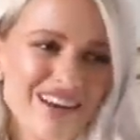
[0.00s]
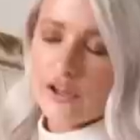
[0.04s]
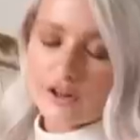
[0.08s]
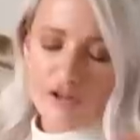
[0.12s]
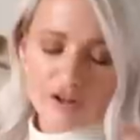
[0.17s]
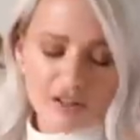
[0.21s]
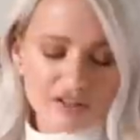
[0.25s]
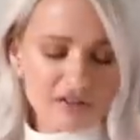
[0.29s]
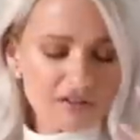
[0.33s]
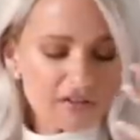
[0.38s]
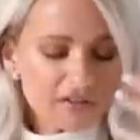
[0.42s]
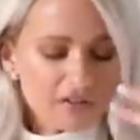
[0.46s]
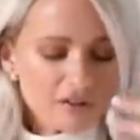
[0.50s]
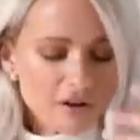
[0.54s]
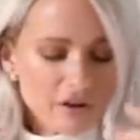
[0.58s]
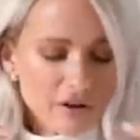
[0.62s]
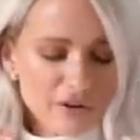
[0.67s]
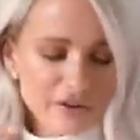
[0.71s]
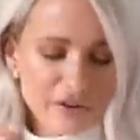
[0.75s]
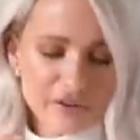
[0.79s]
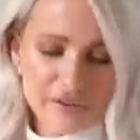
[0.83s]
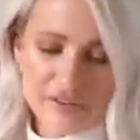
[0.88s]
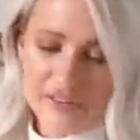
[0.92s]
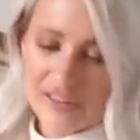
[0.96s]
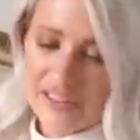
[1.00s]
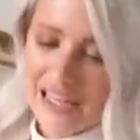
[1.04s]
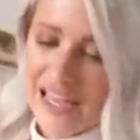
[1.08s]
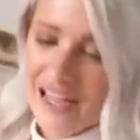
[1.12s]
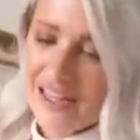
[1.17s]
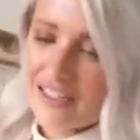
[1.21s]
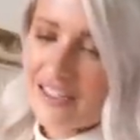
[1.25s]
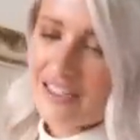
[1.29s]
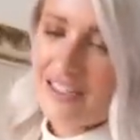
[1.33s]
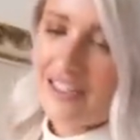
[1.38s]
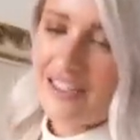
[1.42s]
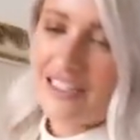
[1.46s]
The crystals are also
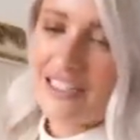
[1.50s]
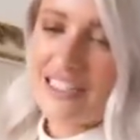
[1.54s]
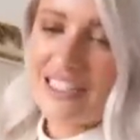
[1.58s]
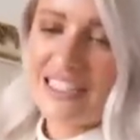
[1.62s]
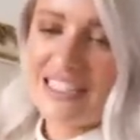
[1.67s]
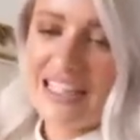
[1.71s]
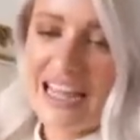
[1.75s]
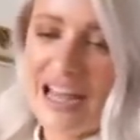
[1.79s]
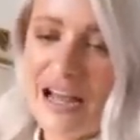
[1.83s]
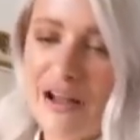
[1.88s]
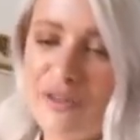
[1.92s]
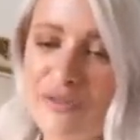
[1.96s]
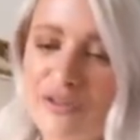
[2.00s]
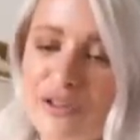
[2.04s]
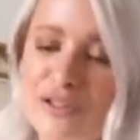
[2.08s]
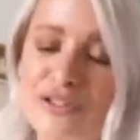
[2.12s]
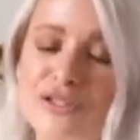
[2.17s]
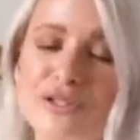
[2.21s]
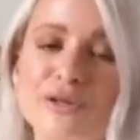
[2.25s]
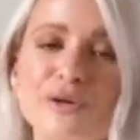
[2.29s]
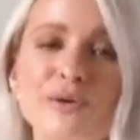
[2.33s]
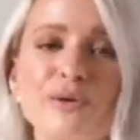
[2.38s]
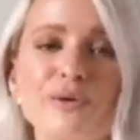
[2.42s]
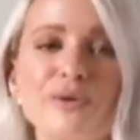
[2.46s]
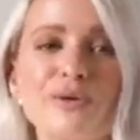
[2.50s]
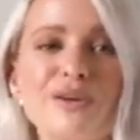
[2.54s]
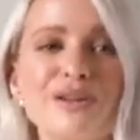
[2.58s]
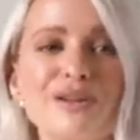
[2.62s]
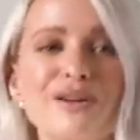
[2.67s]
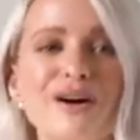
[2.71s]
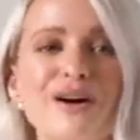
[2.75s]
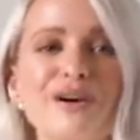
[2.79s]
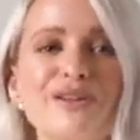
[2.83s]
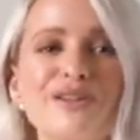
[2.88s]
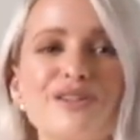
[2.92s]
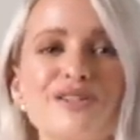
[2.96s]
scattered down the
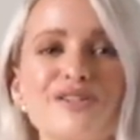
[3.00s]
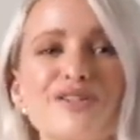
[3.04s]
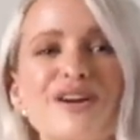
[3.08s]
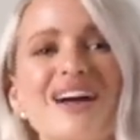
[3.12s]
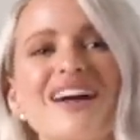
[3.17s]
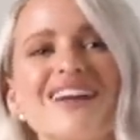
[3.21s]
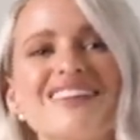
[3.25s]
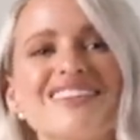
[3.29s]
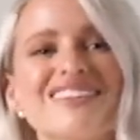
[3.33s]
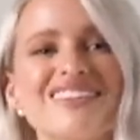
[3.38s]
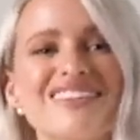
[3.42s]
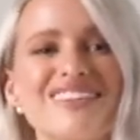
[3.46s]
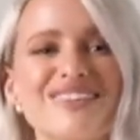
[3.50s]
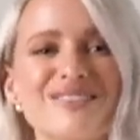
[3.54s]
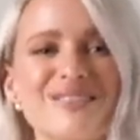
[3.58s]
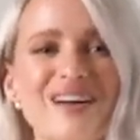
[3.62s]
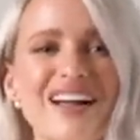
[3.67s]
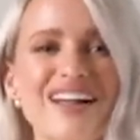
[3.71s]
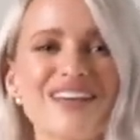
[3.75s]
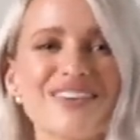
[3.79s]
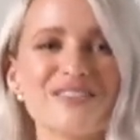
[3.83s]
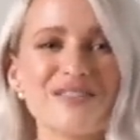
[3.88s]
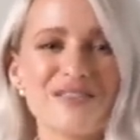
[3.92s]
tulle on the dress as well,